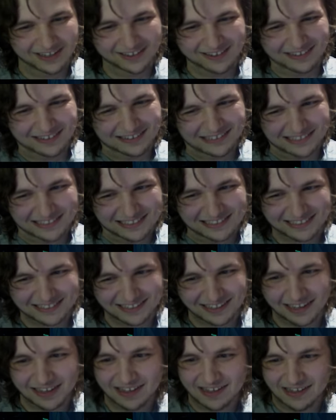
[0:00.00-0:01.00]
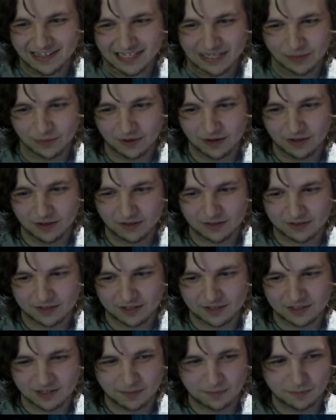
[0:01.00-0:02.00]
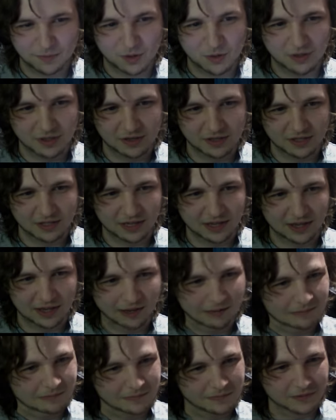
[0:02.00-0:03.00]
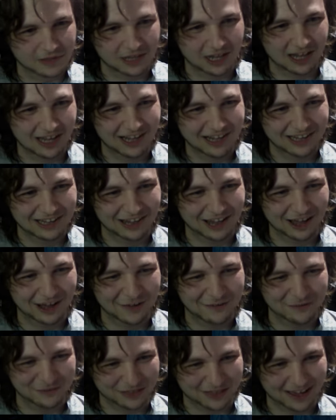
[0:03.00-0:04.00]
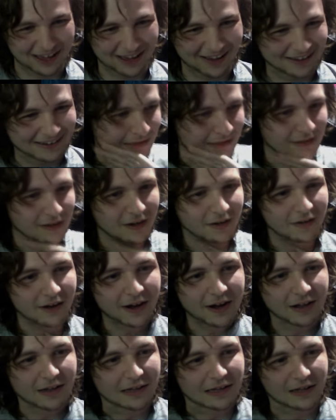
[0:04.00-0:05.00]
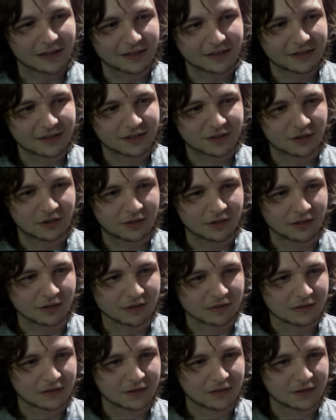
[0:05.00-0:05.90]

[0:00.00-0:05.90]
without choice. Well, guess I'm muting the game. Love that. All right, I'll, I'll enjoy you.